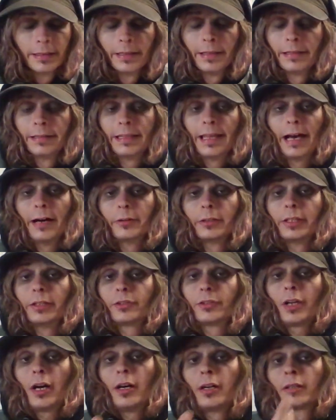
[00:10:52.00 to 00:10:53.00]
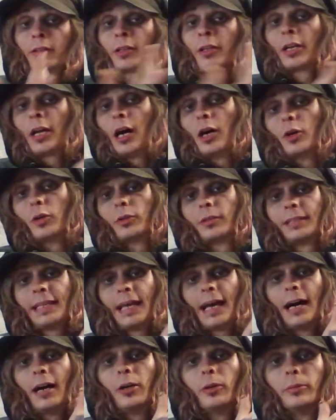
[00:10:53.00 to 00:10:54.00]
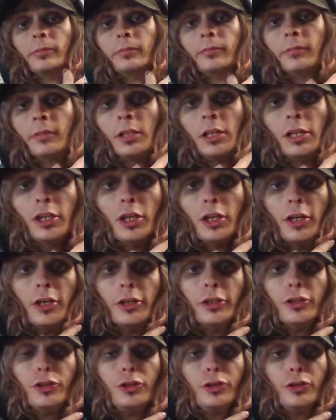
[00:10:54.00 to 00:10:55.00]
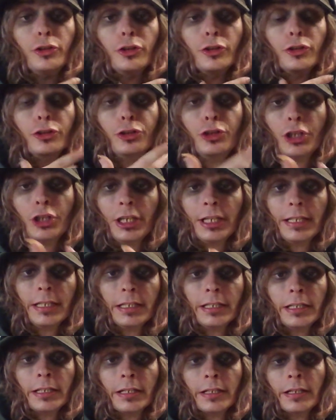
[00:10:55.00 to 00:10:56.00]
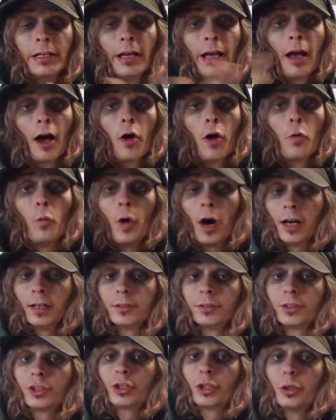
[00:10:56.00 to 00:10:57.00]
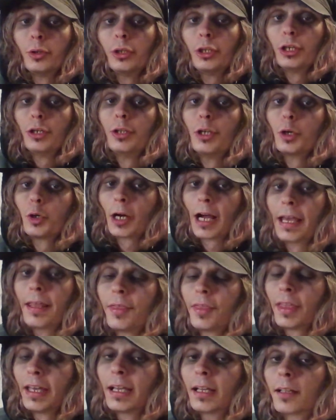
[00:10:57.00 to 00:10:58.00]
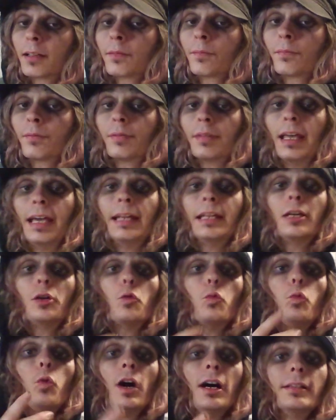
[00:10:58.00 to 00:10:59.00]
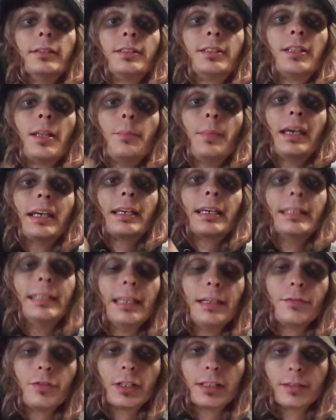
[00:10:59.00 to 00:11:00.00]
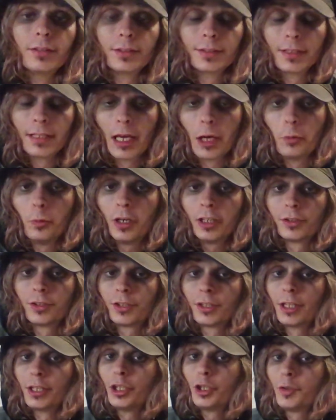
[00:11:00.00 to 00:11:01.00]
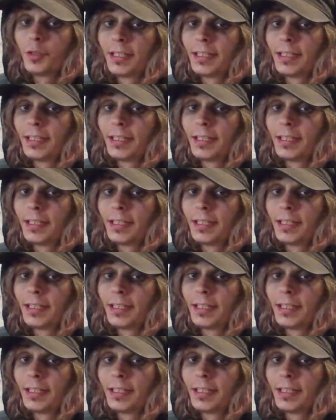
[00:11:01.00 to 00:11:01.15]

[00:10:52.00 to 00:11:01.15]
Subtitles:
Now the song goes how G wants to do the right thing, and he wants to make a difference. He wants to use